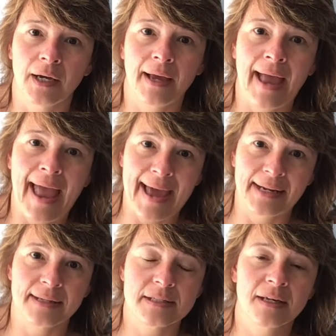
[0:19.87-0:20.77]
had
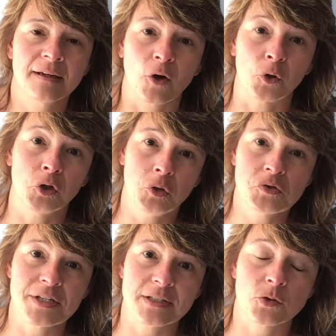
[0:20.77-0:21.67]
it or
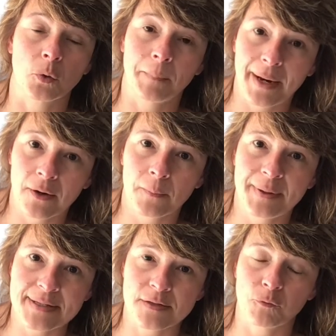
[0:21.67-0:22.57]
used it to repair a
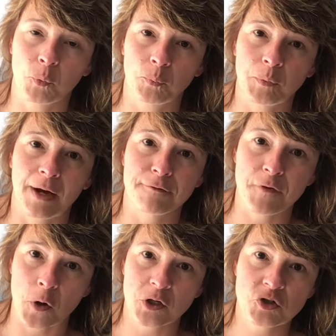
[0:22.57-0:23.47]
piece of
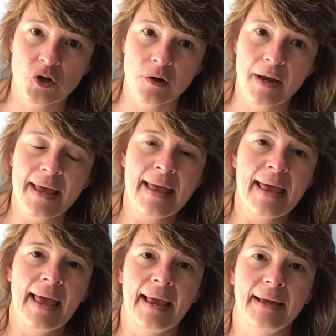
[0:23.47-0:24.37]
furniture.
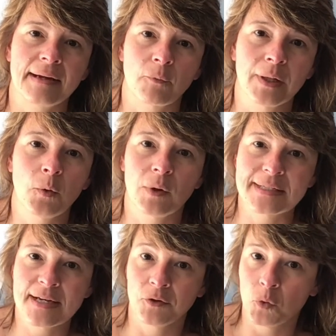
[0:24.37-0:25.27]
And I really want
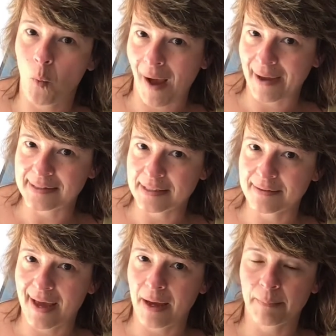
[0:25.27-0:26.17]
to tell you why I did
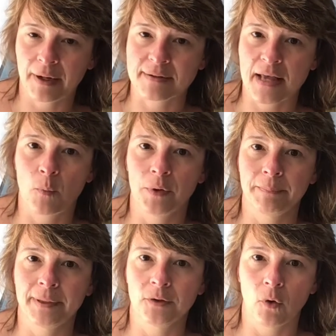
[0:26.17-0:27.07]
that, because I wouldn't
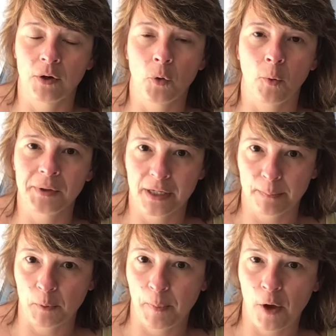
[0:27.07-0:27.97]
be normally a
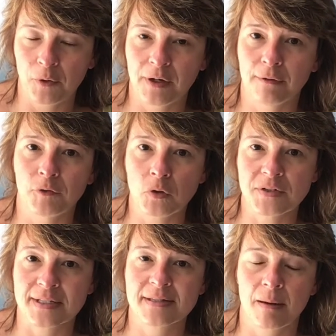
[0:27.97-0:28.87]
proponent of
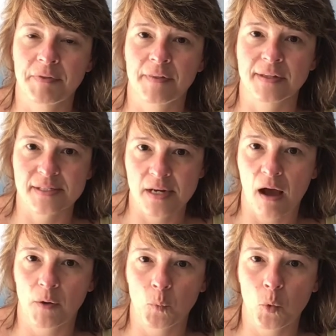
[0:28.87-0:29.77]
using something that's
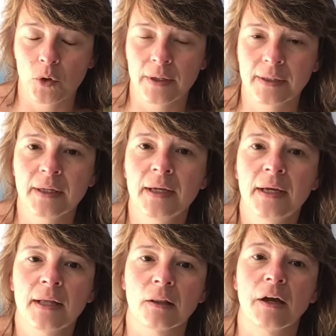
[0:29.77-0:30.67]
non-wood.
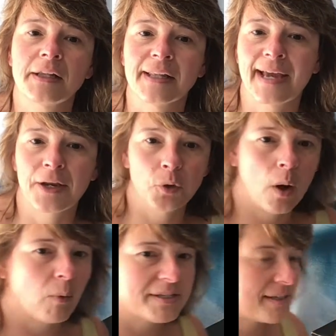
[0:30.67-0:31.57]
Luckily, I knew I
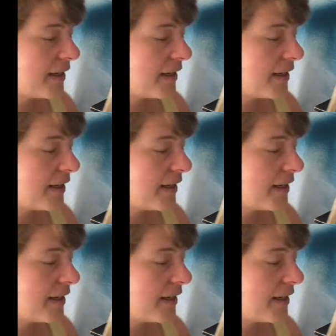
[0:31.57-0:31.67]
wasn't